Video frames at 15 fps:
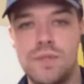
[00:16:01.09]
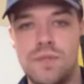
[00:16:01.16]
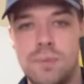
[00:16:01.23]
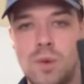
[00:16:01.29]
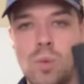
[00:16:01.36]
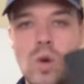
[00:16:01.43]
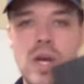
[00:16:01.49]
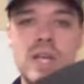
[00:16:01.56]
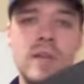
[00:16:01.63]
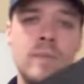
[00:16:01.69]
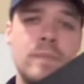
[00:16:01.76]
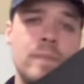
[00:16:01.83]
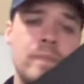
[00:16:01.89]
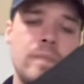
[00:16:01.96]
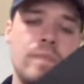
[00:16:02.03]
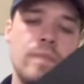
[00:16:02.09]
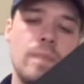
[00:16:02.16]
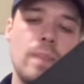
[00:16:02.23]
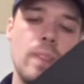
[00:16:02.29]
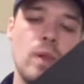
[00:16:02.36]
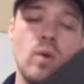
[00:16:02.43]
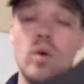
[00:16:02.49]
of them are white,
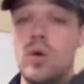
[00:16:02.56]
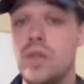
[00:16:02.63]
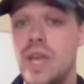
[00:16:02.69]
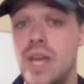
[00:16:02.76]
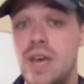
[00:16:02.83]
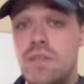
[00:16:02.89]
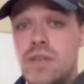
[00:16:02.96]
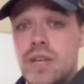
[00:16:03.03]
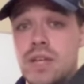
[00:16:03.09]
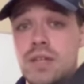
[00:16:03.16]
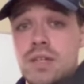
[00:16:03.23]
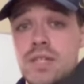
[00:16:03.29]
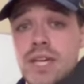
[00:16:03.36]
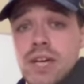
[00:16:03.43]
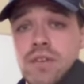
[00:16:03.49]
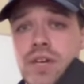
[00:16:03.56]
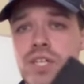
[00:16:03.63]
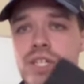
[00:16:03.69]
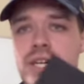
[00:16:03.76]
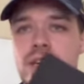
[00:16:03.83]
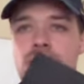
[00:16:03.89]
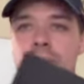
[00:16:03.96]
or they have like a
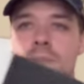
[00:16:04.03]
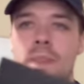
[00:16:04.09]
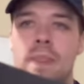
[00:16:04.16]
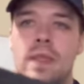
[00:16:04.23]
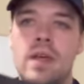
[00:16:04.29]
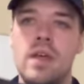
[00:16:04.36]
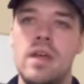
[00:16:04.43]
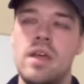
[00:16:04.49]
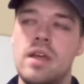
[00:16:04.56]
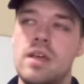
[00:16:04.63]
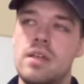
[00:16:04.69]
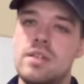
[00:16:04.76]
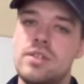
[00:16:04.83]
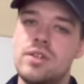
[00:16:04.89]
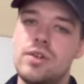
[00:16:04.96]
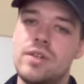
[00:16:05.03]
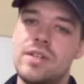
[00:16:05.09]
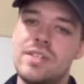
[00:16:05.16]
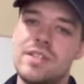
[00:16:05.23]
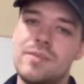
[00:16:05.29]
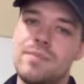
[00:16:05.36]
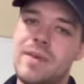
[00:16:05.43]
decoration on them. So
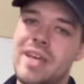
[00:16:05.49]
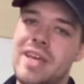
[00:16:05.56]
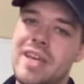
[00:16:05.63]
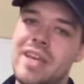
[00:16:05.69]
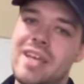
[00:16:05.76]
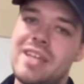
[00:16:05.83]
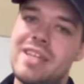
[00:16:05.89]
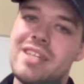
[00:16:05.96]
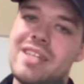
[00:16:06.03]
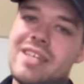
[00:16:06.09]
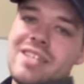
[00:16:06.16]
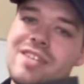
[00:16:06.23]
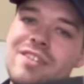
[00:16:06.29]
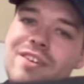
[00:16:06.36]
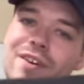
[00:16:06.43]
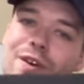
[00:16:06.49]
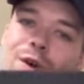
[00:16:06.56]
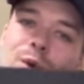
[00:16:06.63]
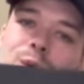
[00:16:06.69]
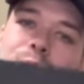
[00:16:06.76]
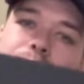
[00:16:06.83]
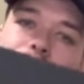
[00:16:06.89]
does it make the disc look
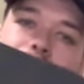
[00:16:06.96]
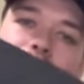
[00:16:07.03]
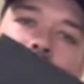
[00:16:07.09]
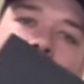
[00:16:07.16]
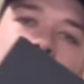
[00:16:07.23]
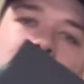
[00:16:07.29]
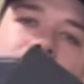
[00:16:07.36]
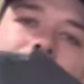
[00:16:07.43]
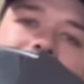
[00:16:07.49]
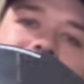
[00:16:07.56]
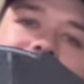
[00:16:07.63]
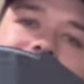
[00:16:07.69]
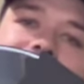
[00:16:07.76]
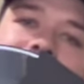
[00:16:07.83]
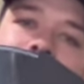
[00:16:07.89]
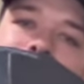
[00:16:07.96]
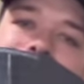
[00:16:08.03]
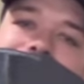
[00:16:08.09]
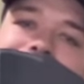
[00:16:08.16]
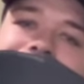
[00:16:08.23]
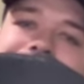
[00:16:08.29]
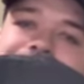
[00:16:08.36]
cool?
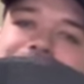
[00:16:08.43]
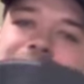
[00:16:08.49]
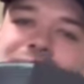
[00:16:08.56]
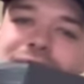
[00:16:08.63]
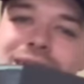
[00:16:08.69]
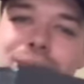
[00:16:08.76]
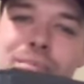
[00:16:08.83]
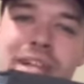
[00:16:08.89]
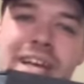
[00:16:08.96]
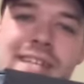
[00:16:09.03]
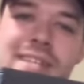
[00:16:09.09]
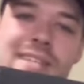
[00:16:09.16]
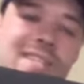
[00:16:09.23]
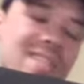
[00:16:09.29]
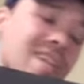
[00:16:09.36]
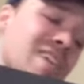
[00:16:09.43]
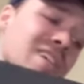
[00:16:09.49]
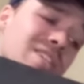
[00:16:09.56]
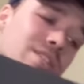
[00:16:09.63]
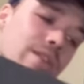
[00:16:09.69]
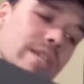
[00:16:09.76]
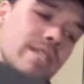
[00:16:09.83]
Nope. It's just a black disc.
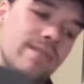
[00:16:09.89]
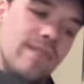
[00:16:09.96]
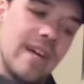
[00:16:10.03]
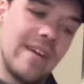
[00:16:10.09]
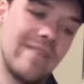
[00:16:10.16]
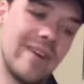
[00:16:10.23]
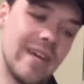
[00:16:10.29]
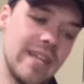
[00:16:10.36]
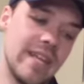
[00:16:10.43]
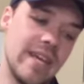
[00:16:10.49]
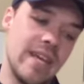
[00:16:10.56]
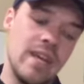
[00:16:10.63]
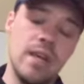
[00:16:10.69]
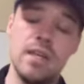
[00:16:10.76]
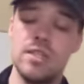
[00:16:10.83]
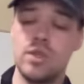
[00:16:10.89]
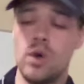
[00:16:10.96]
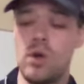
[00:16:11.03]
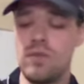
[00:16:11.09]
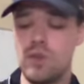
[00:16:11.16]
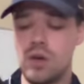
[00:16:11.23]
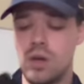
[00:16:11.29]
So it gets a 5 on that. So
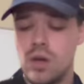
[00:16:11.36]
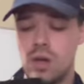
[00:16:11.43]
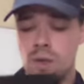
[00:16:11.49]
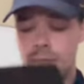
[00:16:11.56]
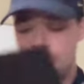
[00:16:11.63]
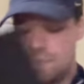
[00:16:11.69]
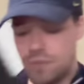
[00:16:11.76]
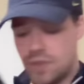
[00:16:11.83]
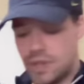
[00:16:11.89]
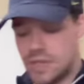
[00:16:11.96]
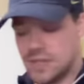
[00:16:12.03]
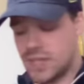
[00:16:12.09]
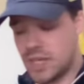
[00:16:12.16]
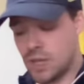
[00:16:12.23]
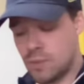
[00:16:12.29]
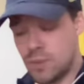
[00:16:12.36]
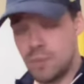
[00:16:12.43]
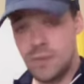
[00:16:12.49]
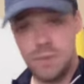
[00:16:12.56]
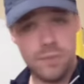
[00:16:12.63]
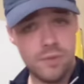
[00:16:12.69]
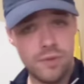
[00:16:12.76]
overall, this
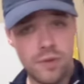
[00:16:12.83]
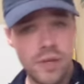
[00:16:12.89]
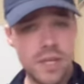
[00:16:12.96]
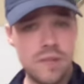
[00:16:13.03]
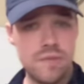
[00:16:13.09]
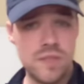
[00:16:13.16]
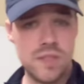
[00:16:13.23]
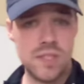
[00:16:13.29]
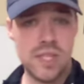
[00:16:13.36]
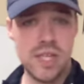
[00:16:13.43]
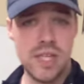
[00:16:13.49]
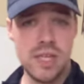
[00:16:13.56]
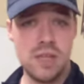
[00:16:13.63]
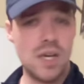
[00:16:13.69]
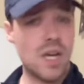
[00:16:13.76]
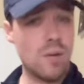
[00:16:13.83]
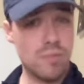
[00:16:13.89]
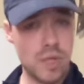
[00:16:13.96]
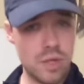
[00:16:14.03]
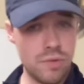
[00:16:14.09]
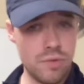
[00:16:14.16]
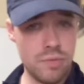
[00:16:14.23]
album, and before I even say it, I'm
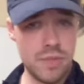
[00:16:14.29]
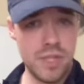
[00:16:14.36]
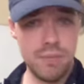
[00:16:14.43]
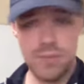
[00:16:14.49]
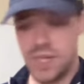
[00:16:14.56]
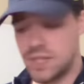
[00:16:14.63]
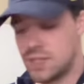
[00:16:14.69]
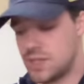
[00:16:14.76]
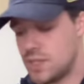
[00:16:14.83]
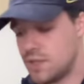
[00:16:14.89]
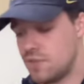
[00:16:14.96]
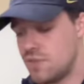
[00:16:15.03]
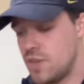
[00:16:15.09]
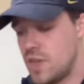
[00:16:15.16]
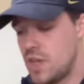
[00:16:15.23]
going to repeat myself.